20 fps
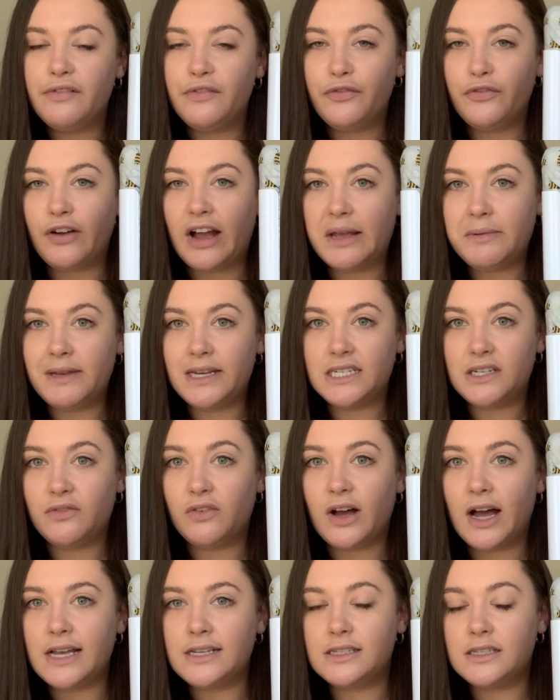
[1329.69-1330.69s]
framing
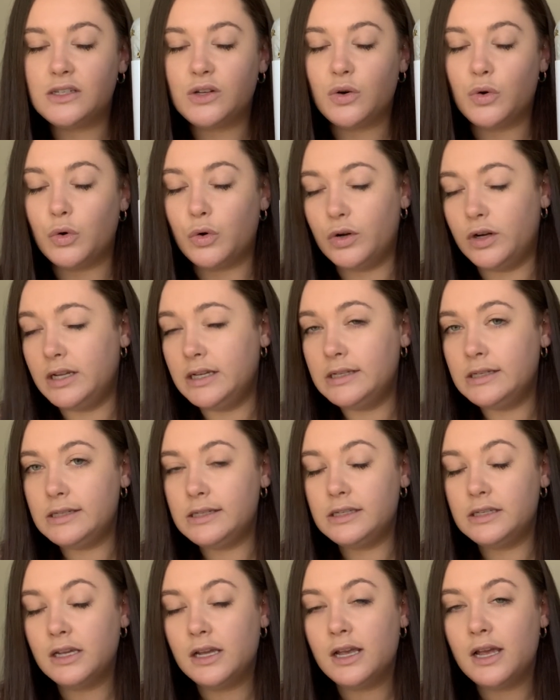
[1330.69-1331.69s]
device
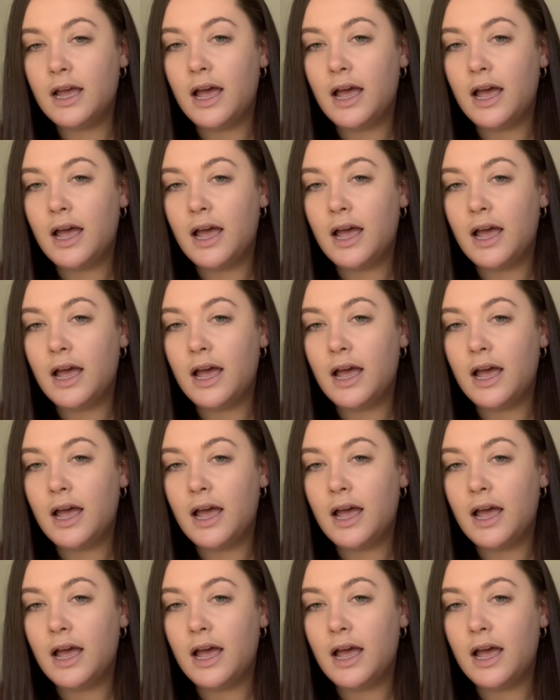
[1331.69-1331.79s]
corners.